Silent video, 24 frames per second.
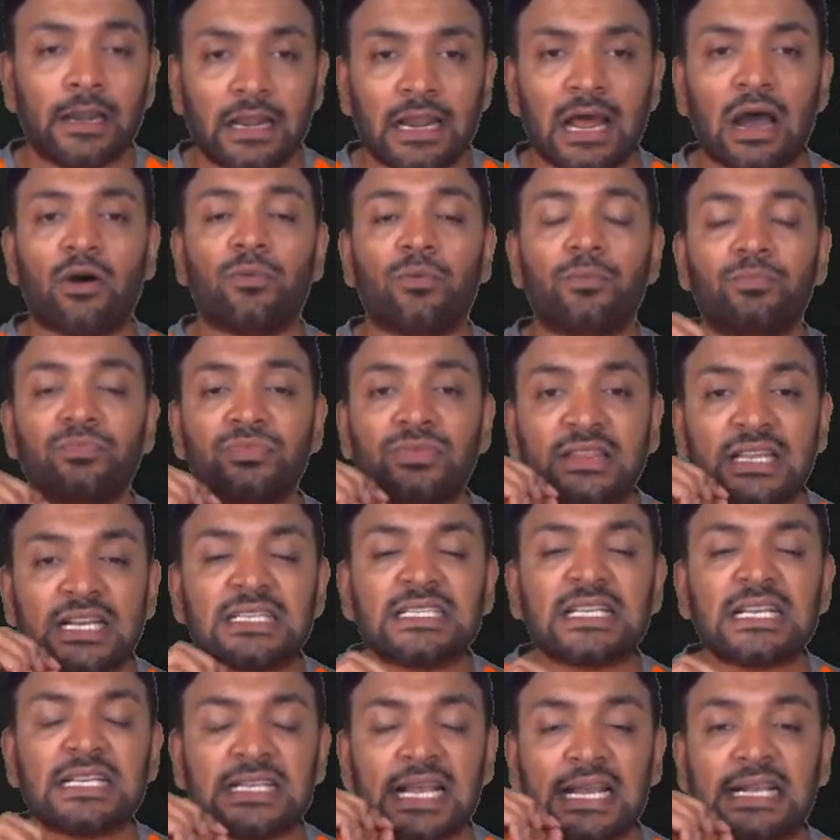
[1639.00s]
Now,
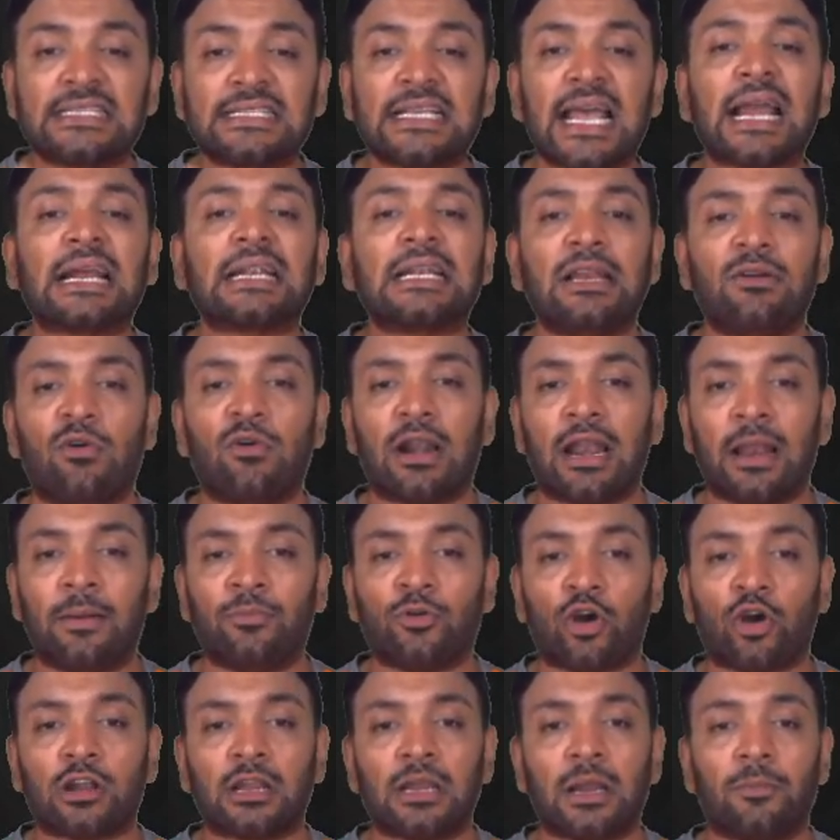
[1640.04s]
this is exactly what I'm
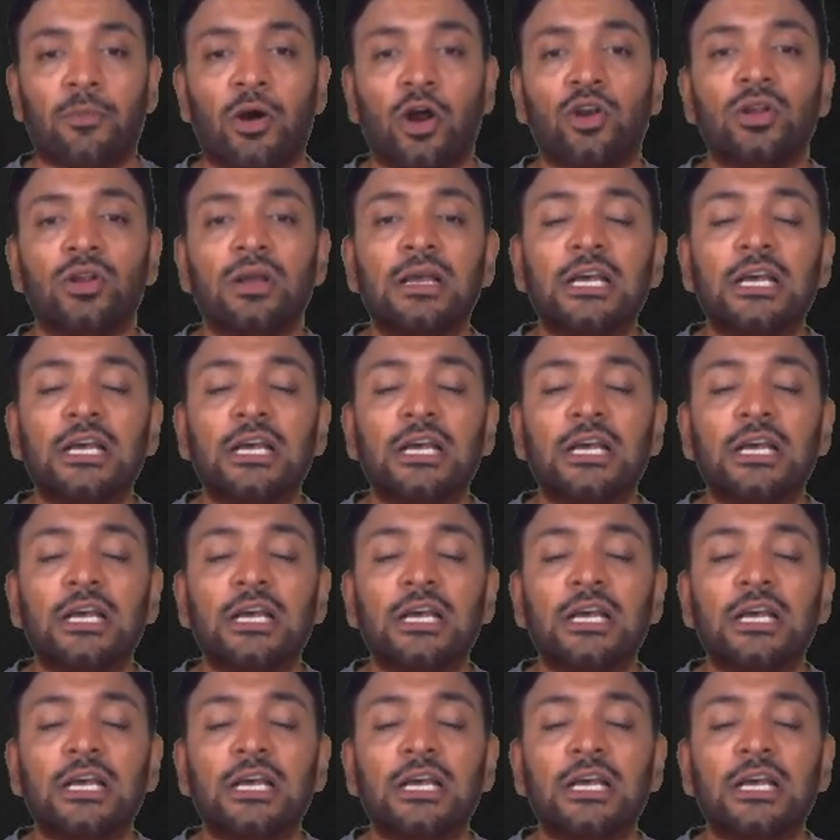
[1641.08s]
talking about.